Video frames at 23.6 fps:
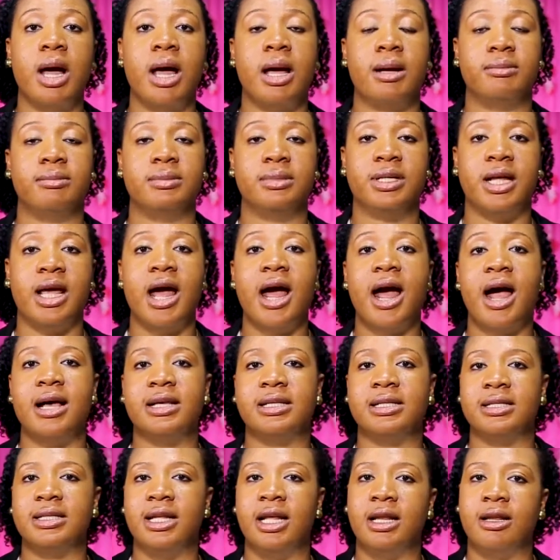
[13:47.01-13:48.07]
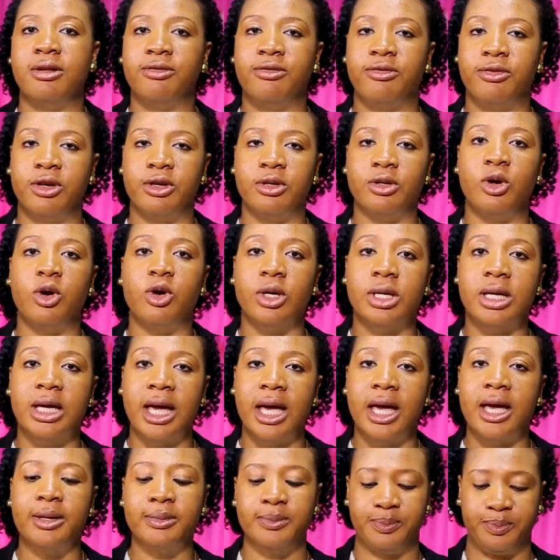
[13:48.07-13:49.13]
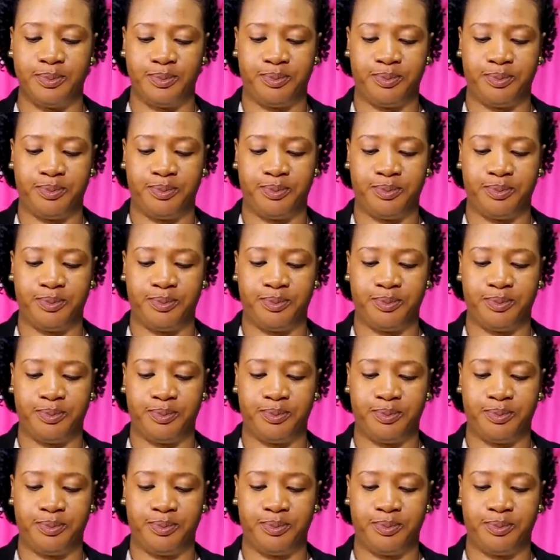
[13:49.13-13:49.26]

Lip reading: I'm there as Nelly'sVille, okay?